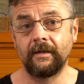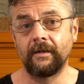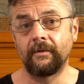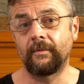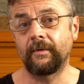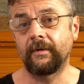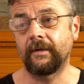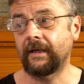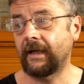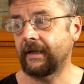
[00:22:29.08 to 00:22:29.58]

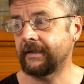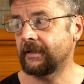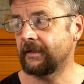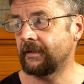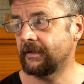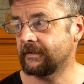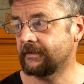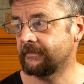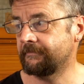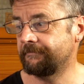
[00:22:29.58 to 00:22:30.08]
We had
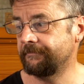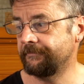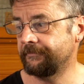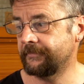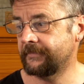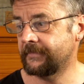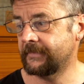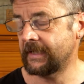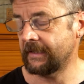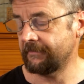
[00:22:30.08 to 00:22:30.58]
a
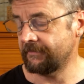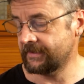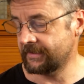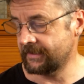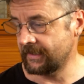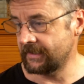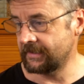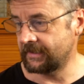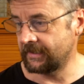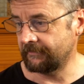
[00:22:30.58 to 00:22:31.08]

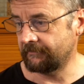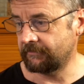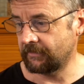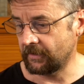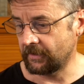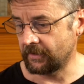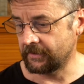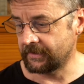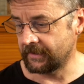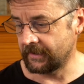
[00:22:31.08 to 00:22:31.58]
devastating
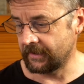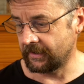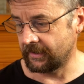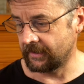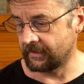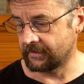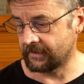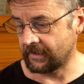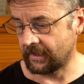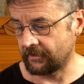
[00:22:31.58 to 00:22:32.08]
flood here
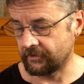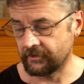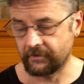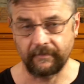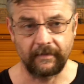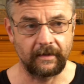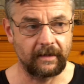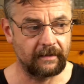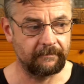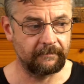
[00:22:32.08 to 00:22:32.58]
in
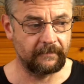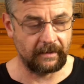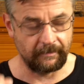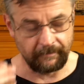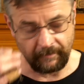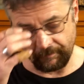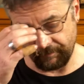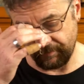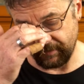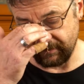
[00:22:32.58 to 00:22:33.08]
Townsville.
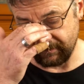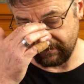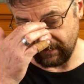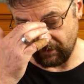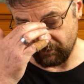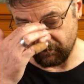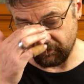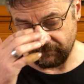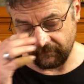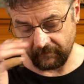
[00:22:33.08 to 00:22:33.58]
I'm up in
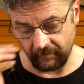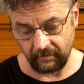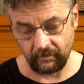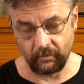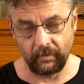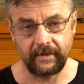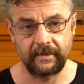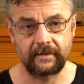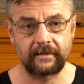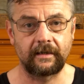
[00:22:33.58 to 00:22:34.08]
Townsville,
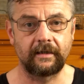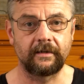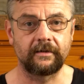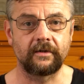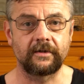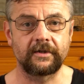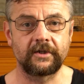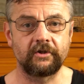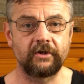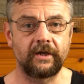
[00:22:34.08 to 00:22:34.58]
Queensland,
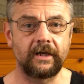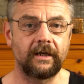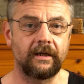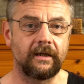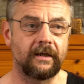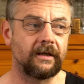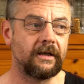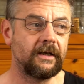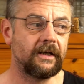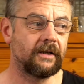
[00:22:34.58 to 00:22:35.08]

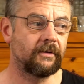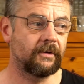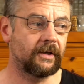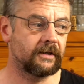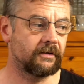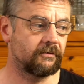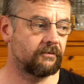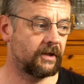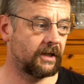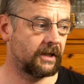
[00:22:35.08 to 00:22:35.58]
Australia. We
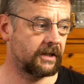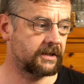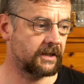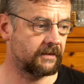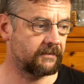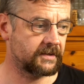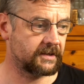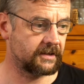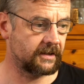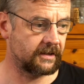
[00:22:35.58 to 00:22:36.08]
had a really
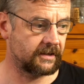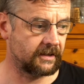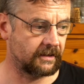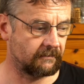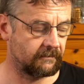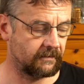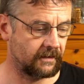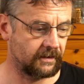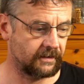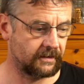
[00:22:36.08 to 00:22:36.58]
devastating
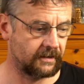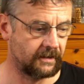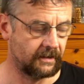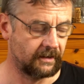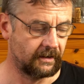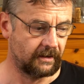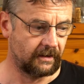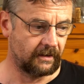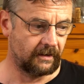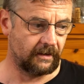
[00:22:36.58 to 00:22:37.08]
flood,
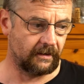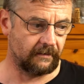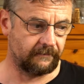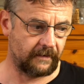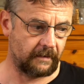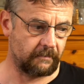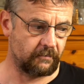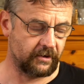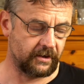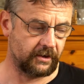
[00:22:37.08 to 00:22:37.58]

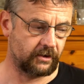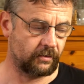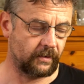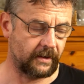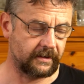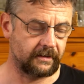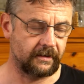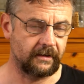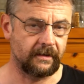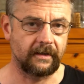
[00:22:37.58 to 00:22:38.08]
February
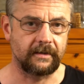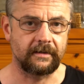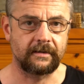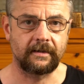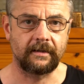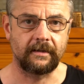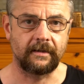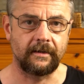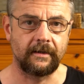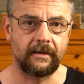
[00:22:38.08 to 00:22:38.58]

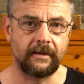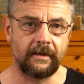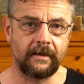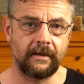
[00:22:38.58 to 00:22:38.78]
2019.